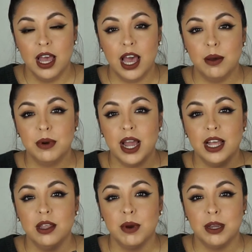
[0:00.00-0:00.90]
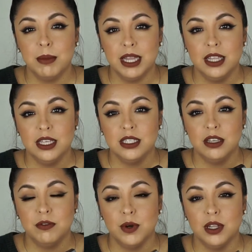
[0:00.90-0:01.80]
I would highly recommend this
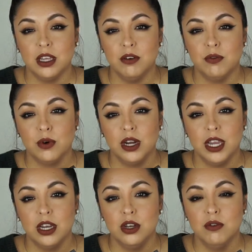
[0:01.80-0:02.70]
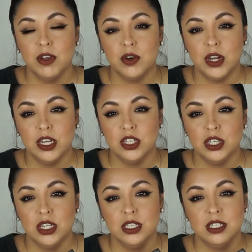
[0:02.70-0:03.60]
if you're looking for a new foundation,